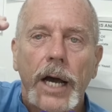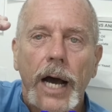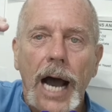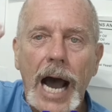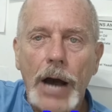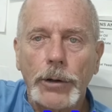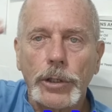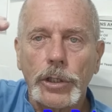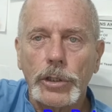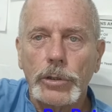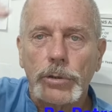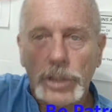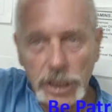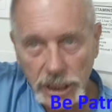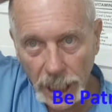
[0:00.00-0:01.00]
how do
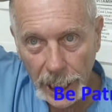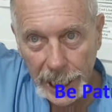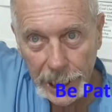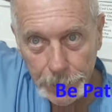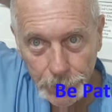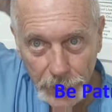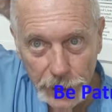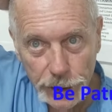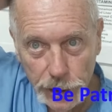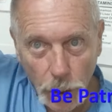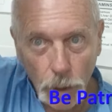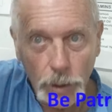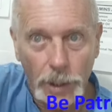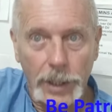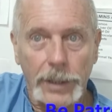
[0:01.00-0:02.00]
you study
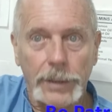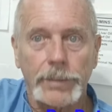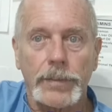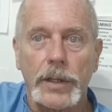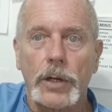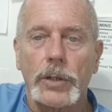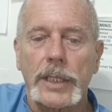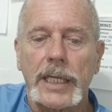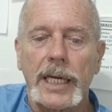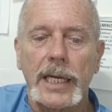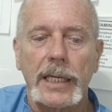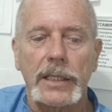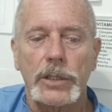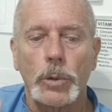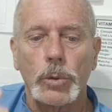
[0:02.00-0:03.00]
solar?
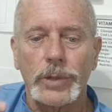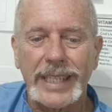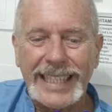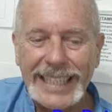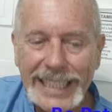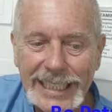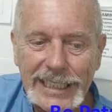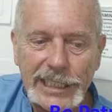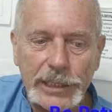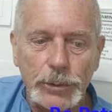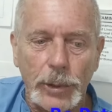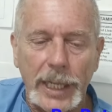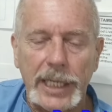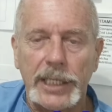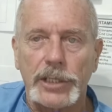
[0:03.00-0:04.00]
Okay, the easy
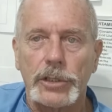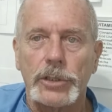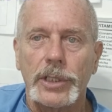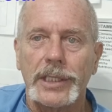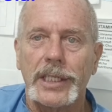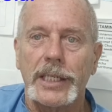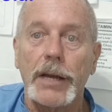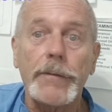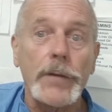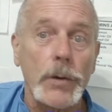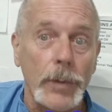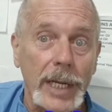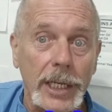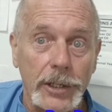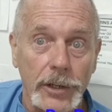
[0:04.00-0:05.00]
way to do it, if you
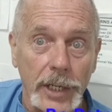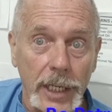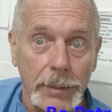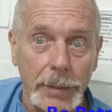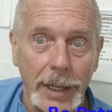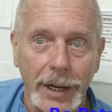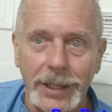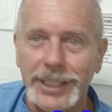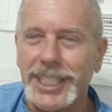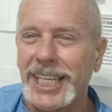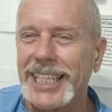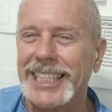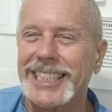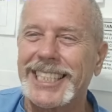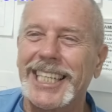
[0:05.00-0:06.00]
read your
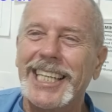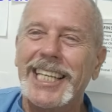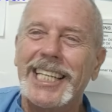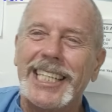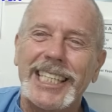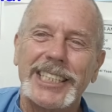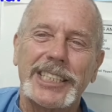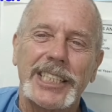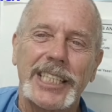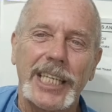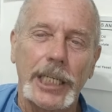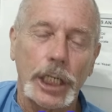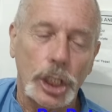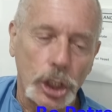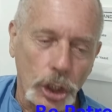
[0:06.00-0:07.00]
emails, is to
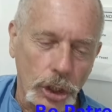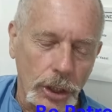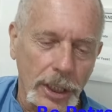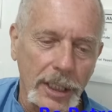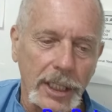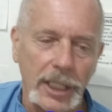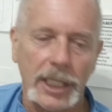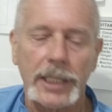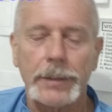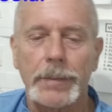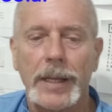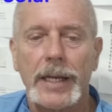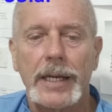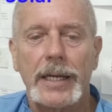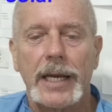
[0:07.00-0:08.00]
get a Google alert,
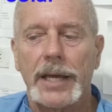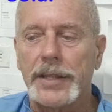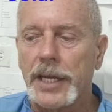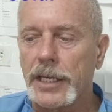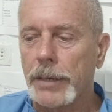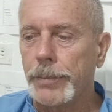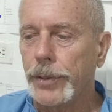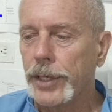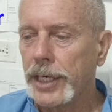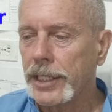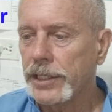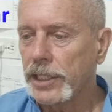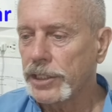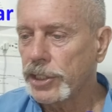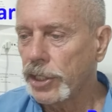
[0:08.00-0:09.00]
and then you put
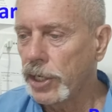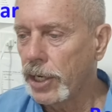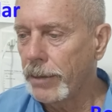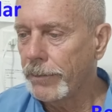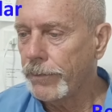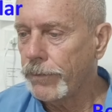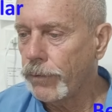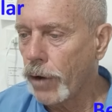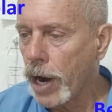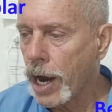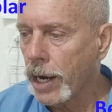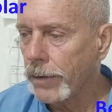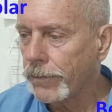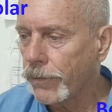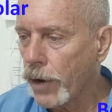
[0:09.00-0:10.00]
in the term
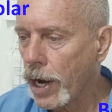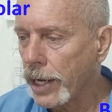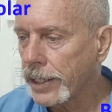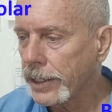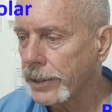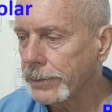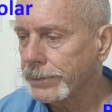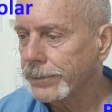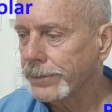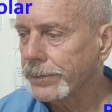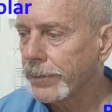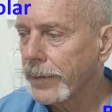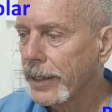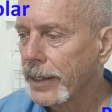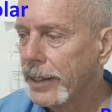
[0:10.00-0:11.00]
Fron.
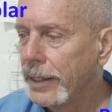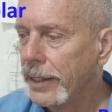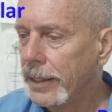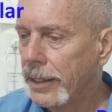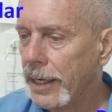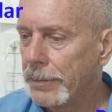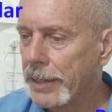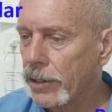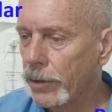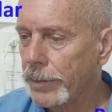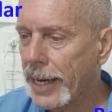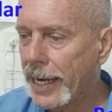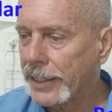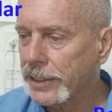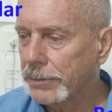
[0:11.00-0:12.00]
Let me go
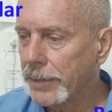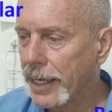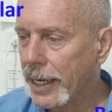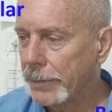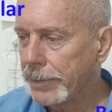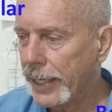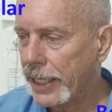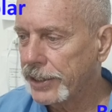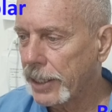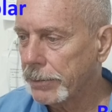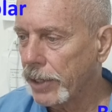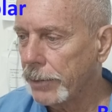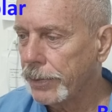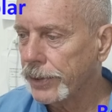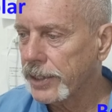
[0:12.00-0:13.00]
back to my page. I'm
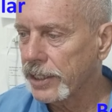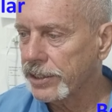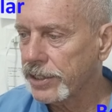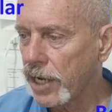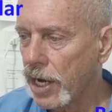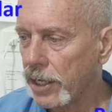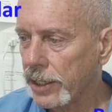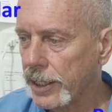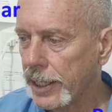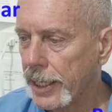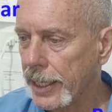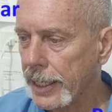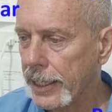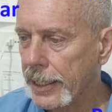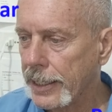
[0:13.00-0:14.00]
going to put this all in
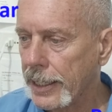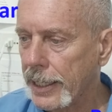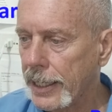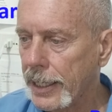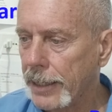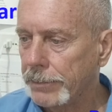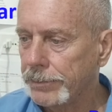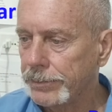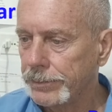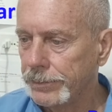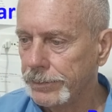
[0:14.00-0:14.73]
a